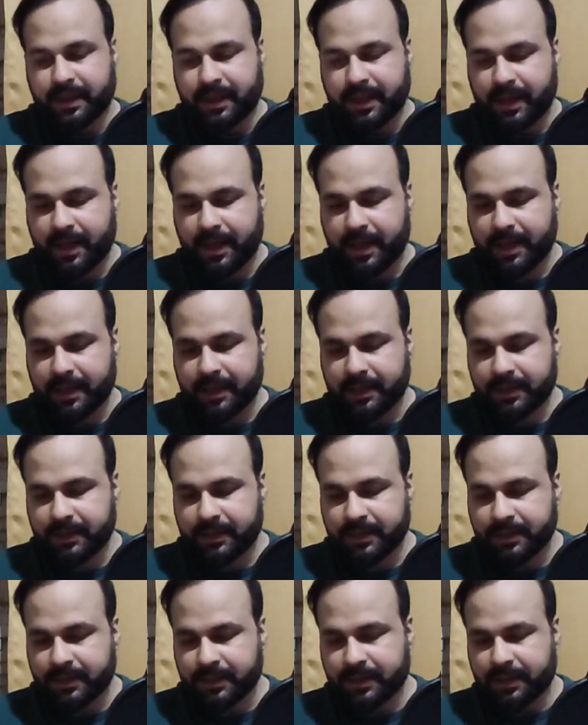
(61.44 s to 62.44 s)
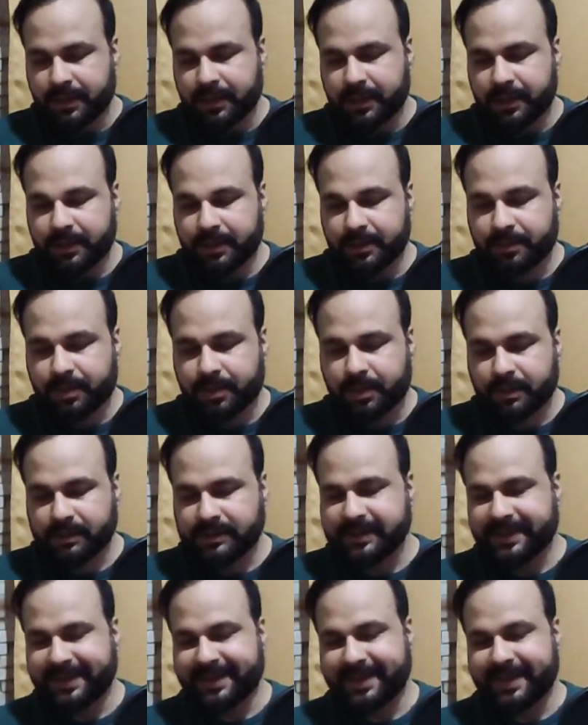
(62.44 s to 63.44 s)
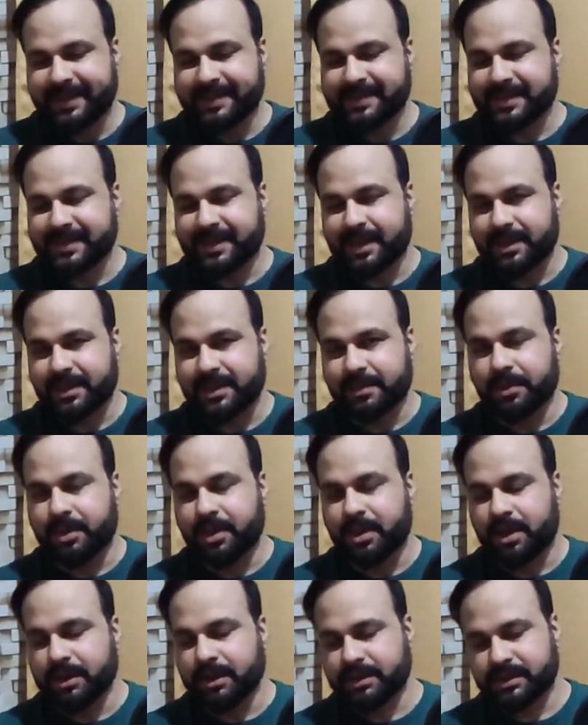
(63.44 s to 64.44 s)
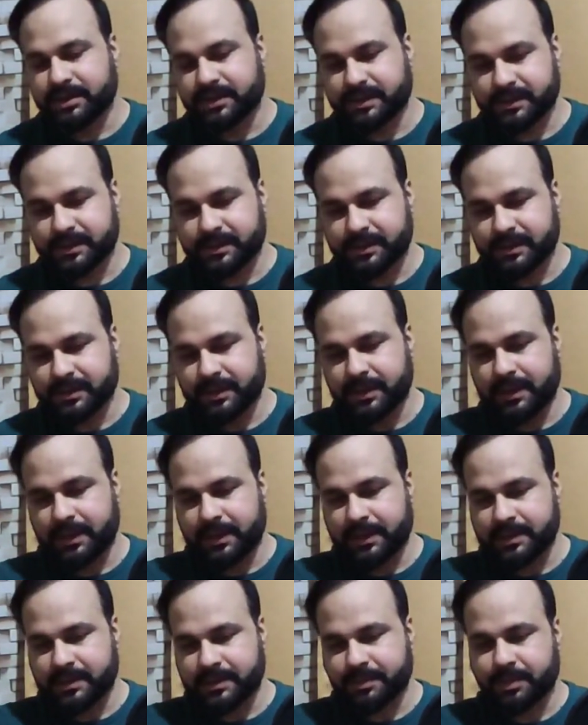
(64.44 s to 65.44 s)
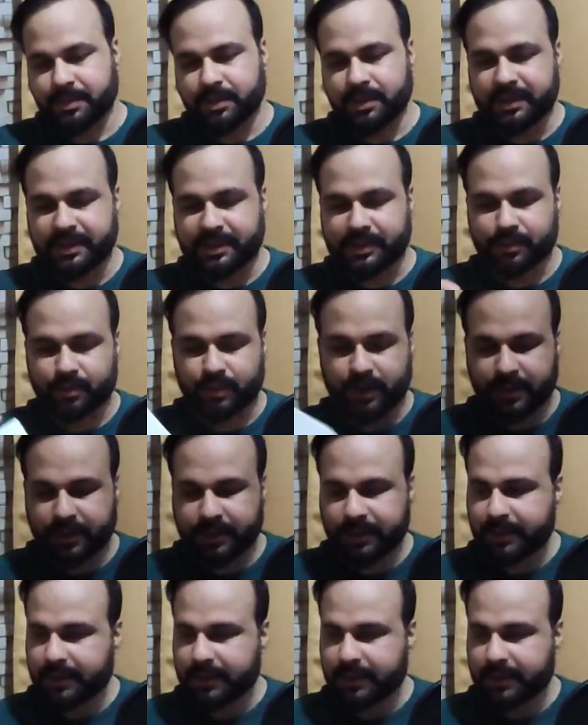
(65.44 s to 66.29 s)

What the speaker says: and in the box there is another box. Let's pull this one.